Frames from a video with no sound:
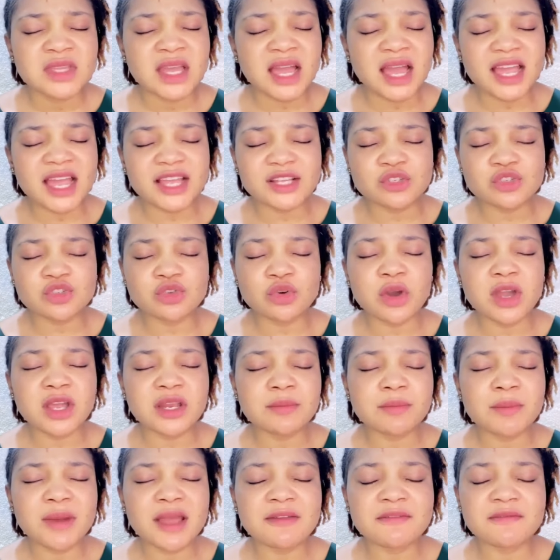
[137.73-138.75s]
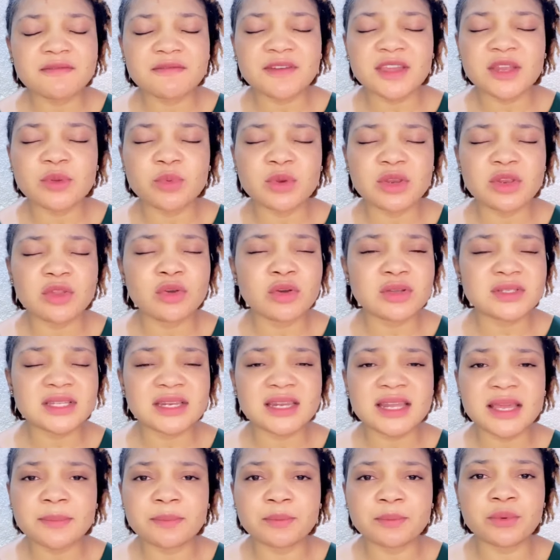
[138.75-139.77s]
I join my faith with yours
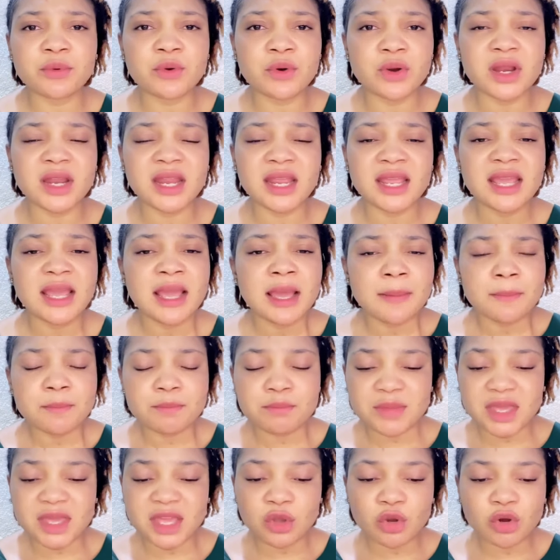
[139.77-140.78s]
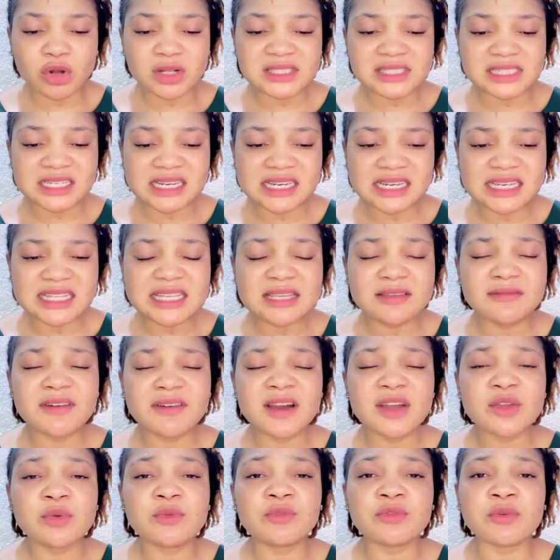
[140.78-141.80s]
and I pray. May God
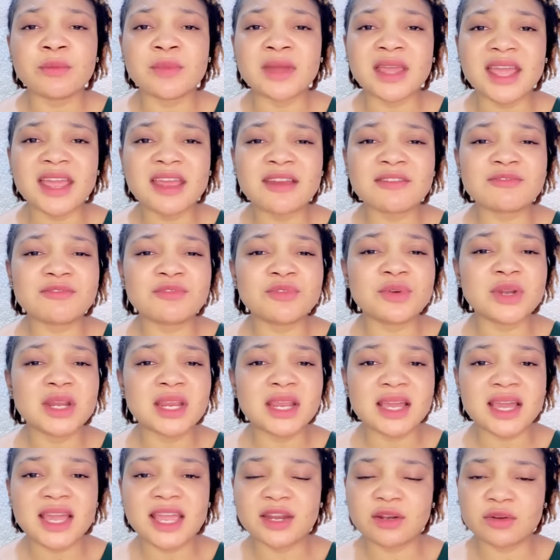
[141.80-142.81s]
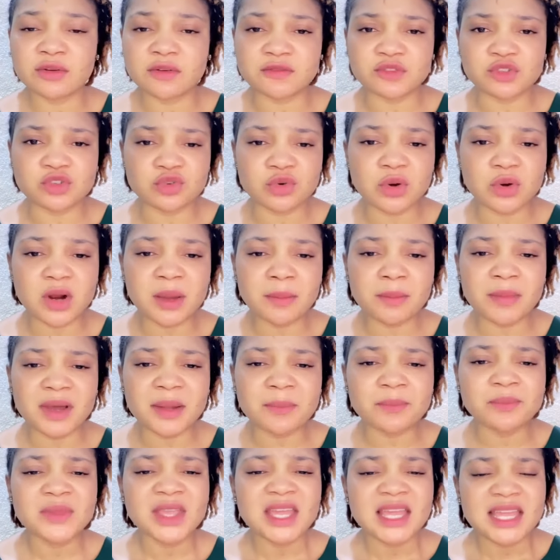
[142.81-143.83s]
deliver you from every kind of
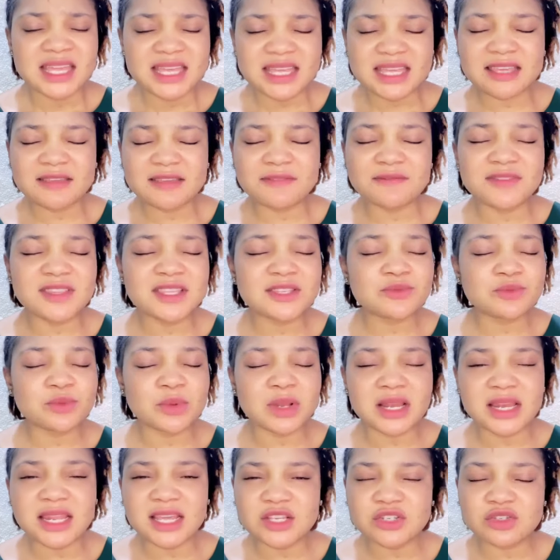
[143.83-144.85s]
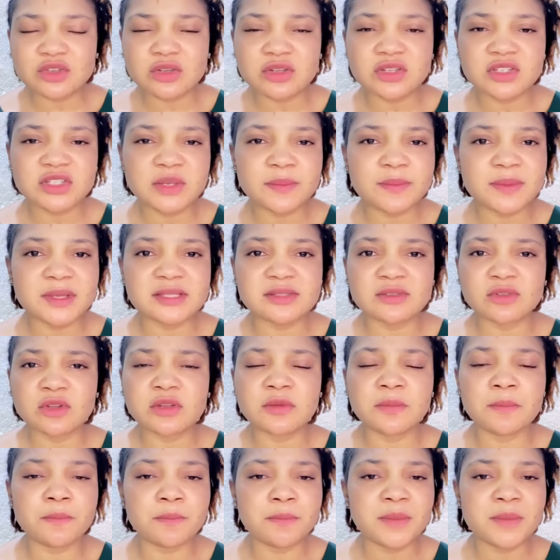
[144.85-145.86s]
drama. If this relationship is
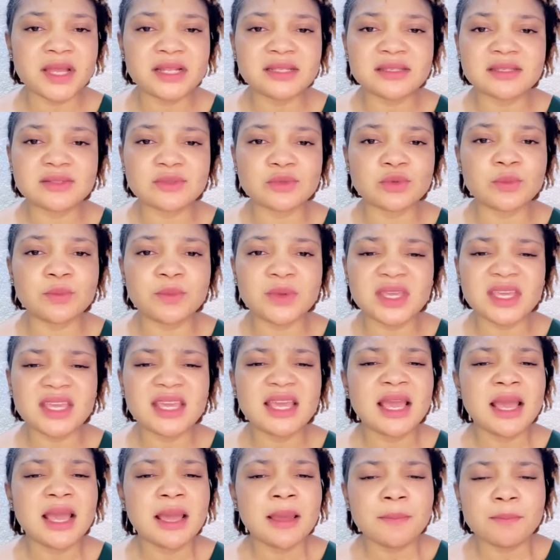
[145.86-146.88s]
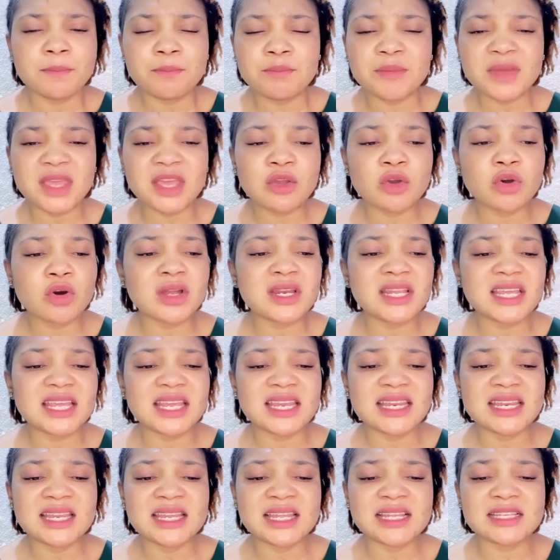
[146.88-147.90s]
not meant to be, may God
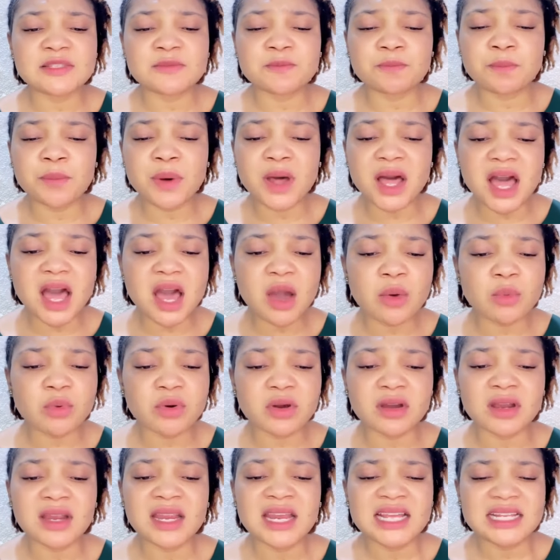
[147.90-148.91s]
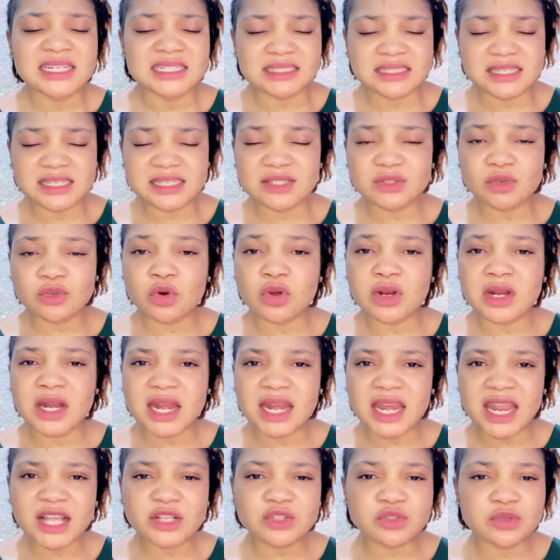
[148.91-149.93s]
in His power
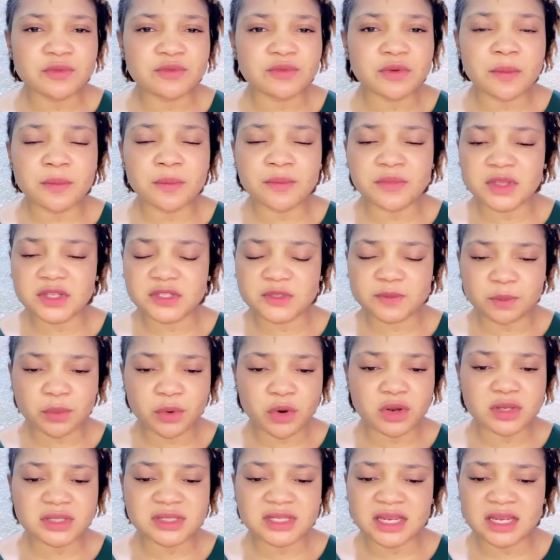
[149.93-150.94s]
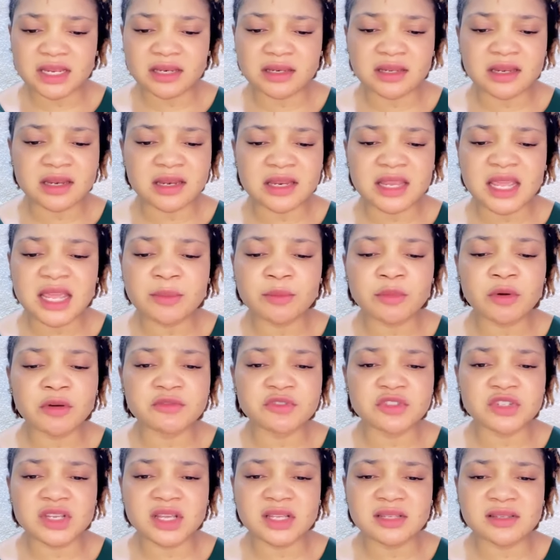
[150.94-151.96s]
disconnect you from this person in the name
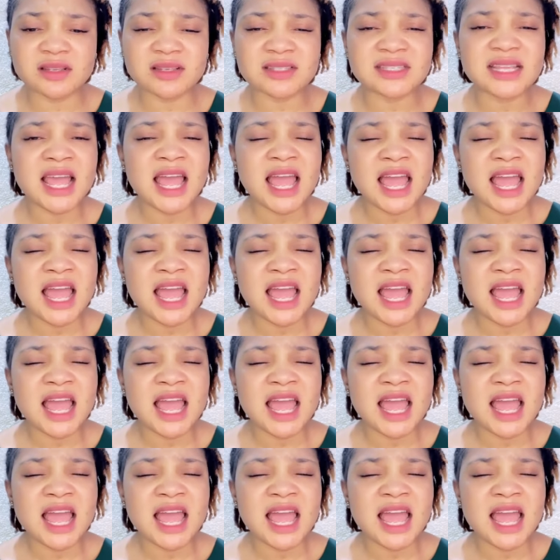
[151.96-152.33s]
of Jesus.